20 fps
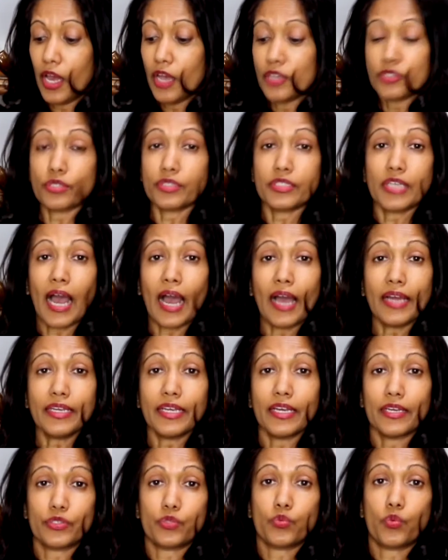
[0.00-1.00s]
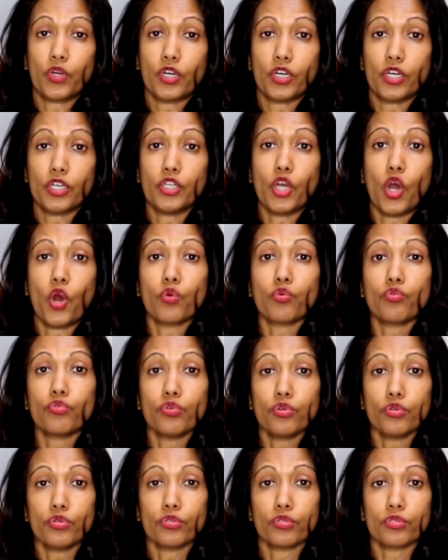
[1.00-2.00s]
So Tanya's word
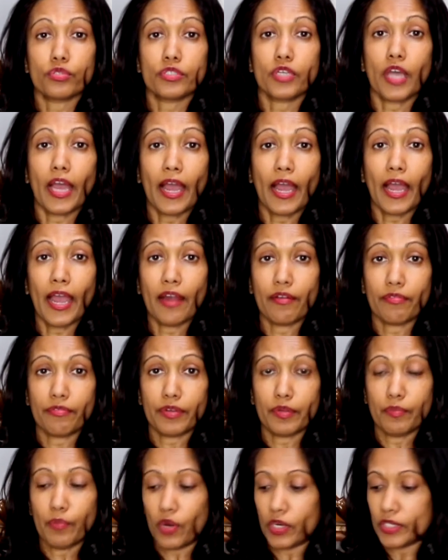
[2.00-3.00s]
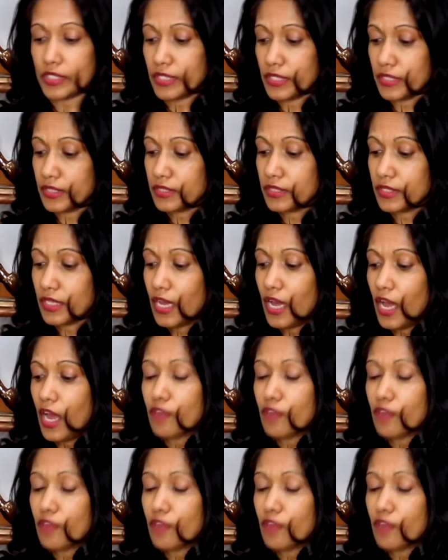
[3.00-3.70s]
ruled everybody's.